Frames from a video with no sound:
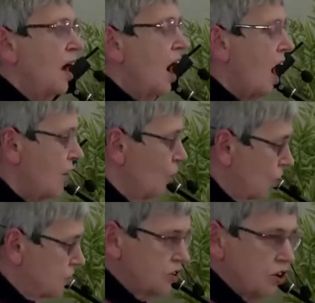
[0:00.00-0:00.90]
I
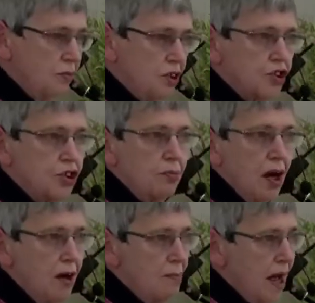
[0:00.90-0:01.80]
wasn't commissioned
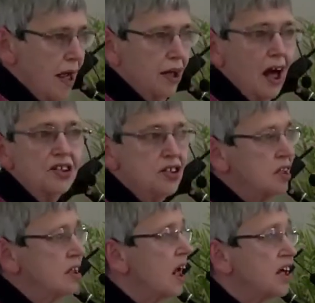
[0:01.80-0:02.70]
by a man. I
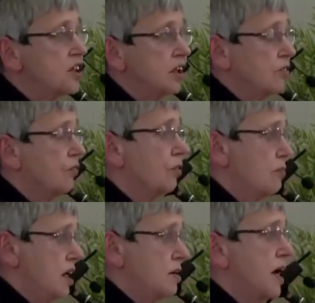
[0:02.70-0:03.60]
didn't get it from
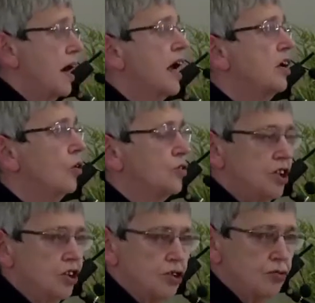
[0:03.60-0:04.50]
any man. I got
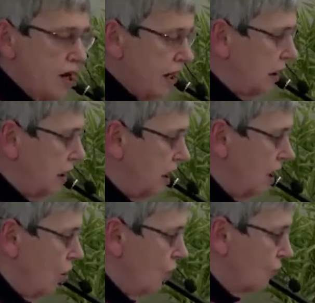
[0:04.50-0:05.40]
it directly
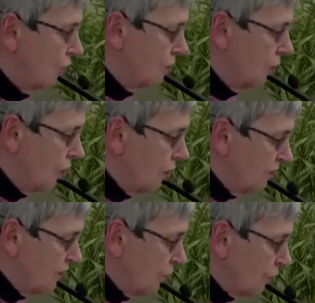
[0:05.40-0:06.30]

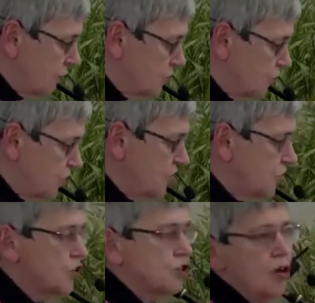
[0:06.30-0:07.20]
from
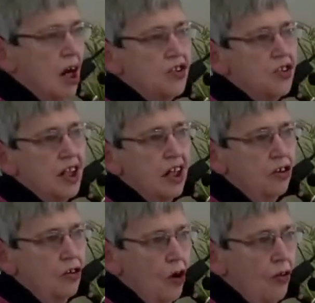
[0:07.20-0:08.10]
Jesus Christ
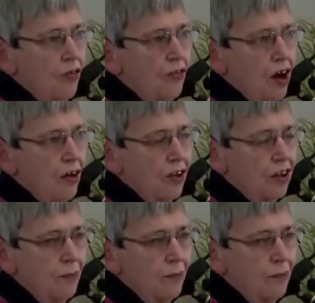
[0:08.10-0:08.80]
and God the Father.